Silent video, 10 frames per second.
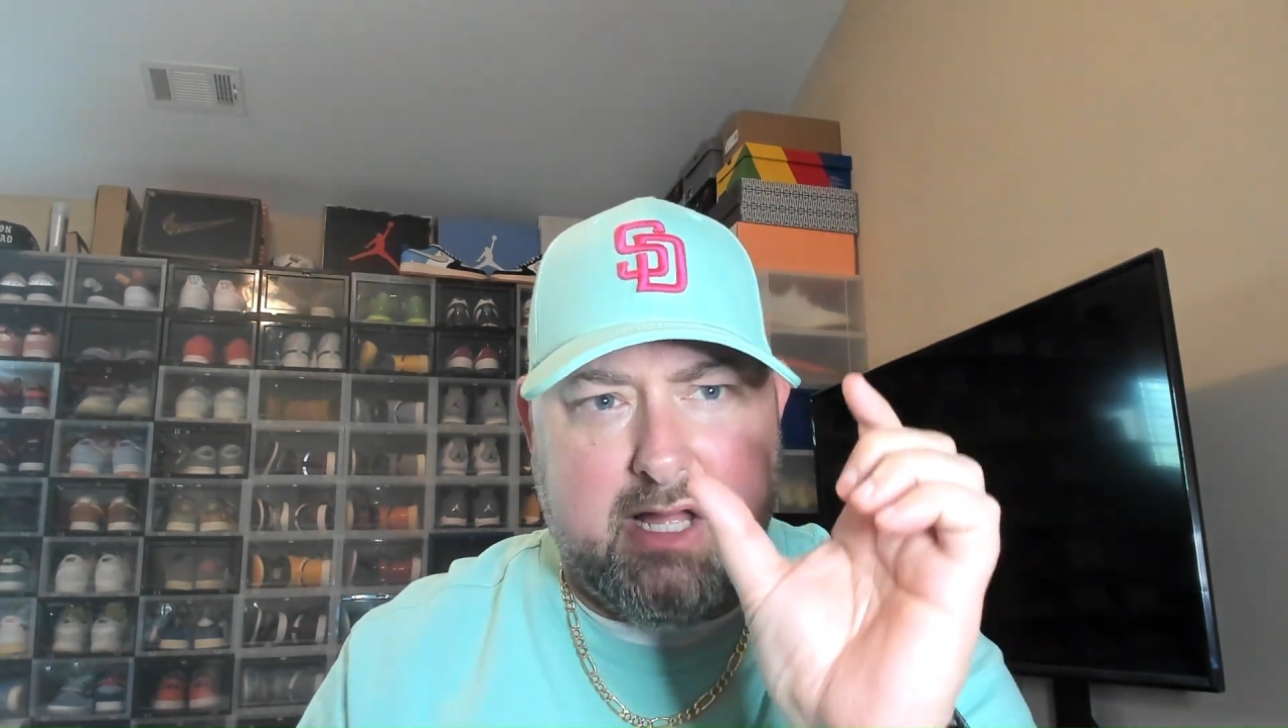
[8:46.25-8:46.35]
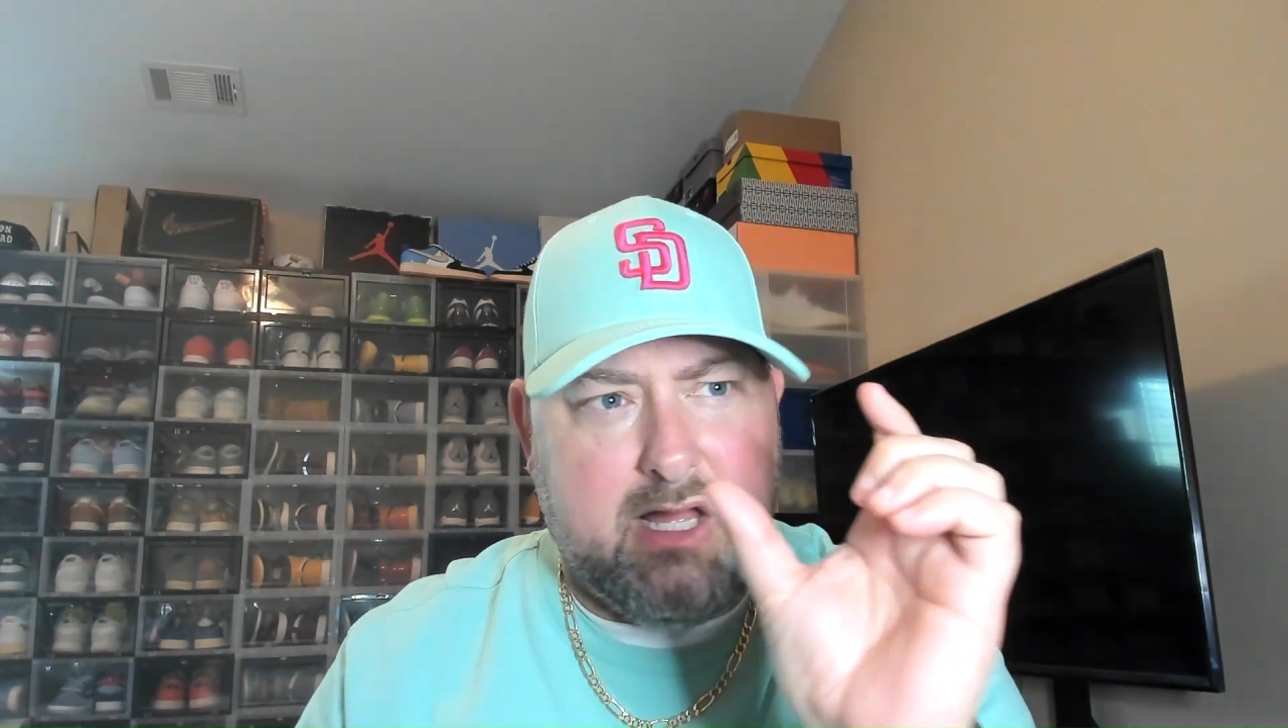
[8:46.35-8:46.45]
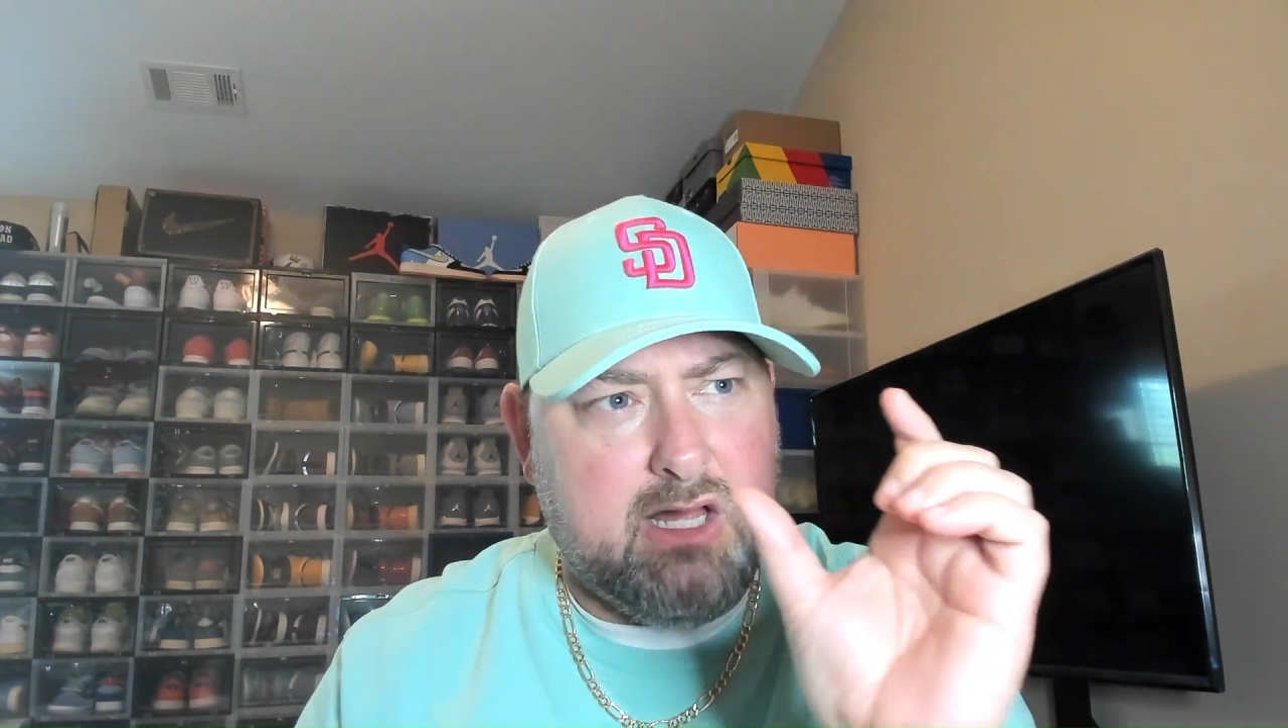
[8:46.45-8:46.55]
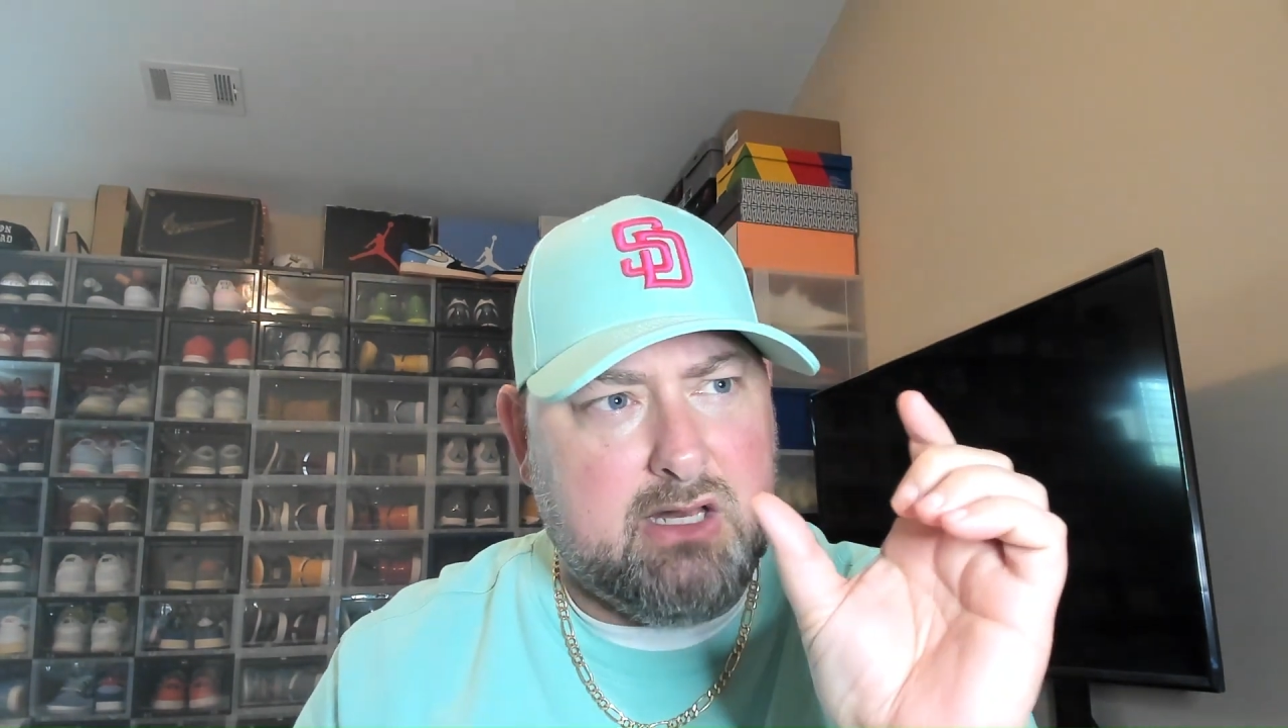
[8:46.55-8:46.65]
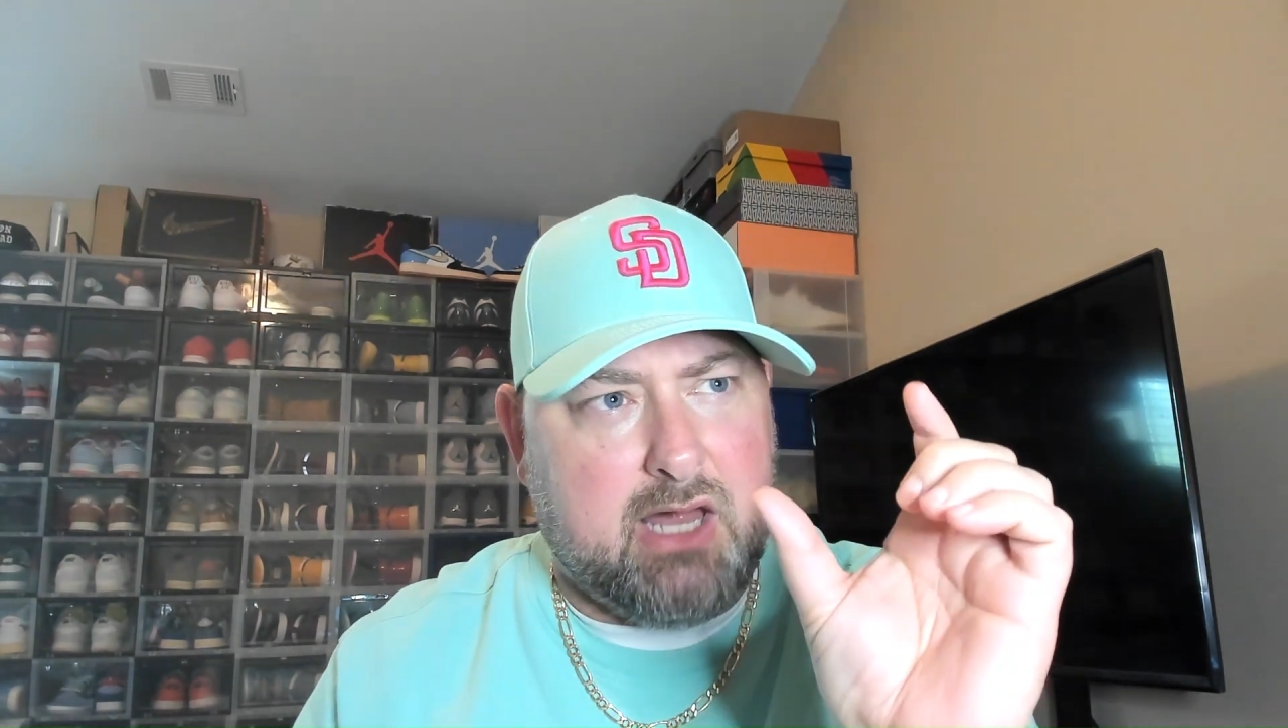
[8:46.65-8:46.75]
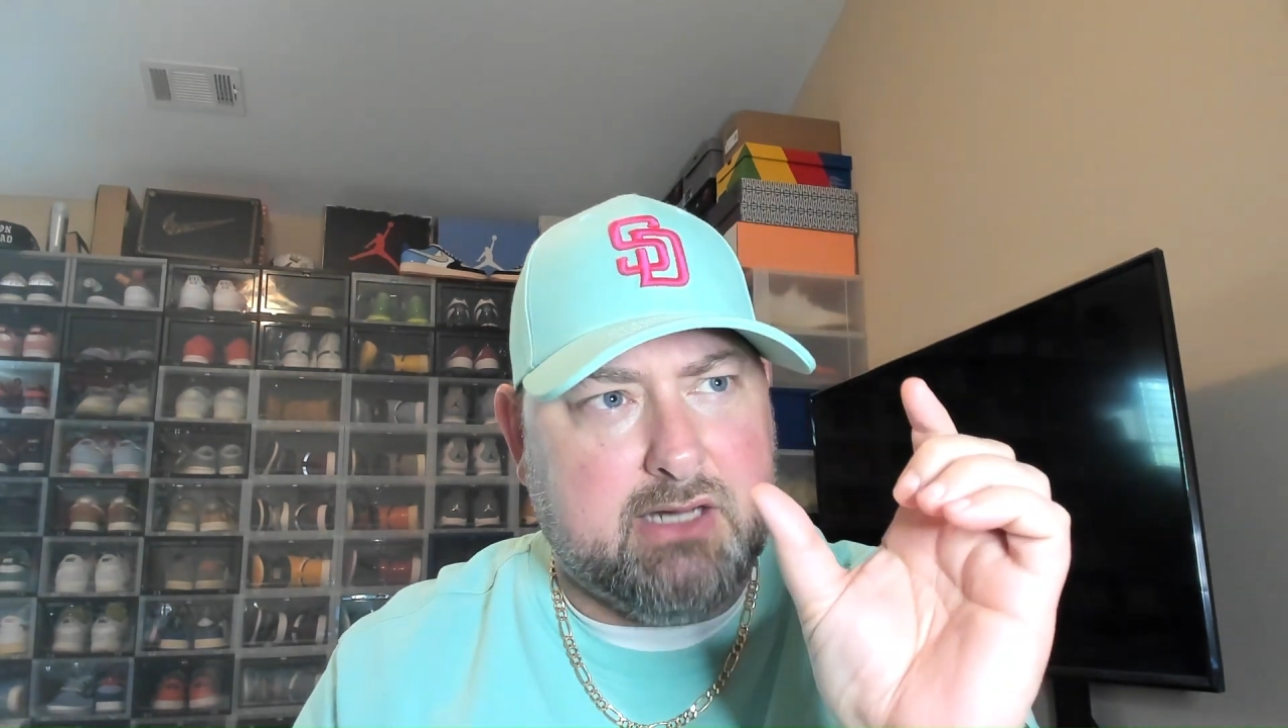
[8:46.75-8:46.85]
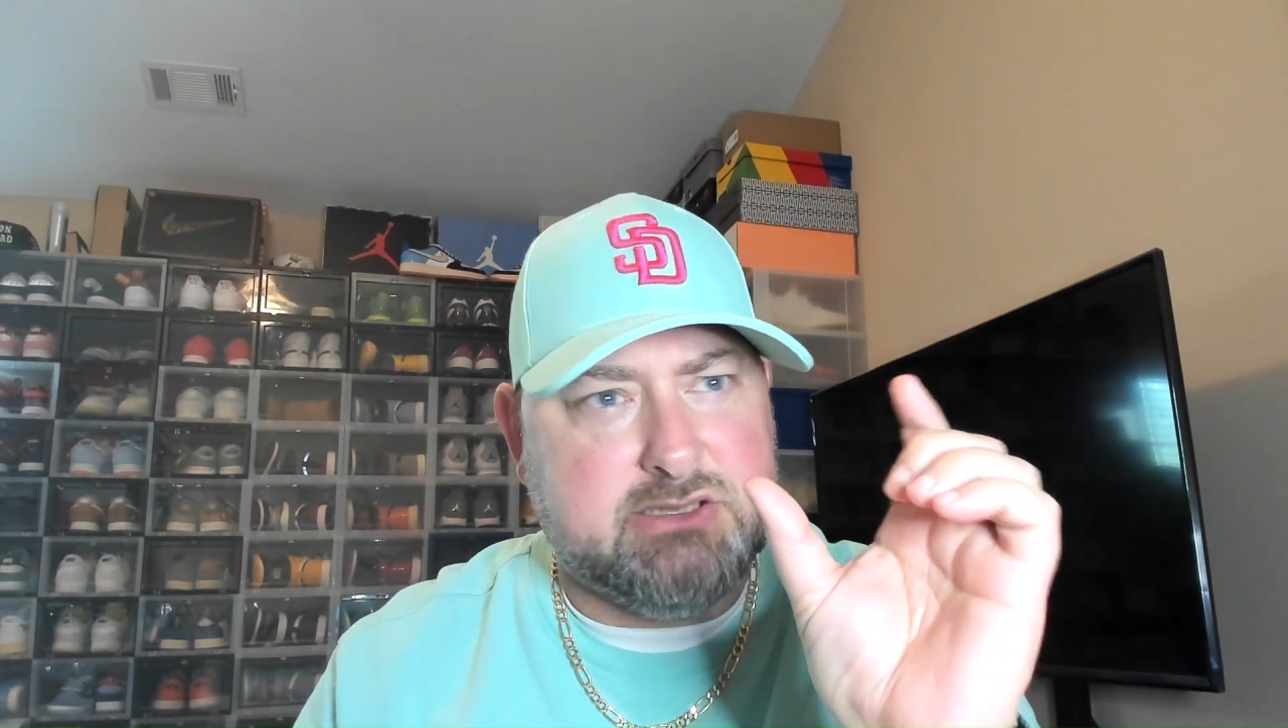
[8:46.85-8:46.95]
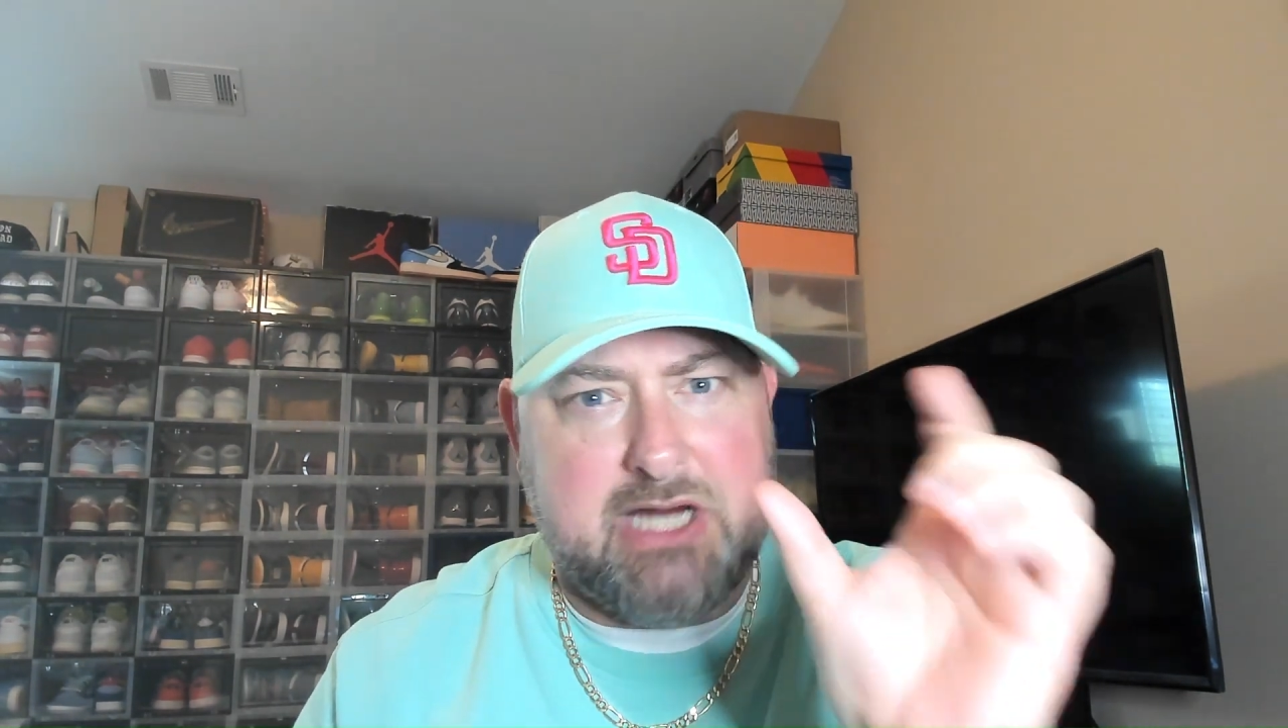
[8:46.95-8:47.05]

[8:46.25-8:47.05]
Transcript: like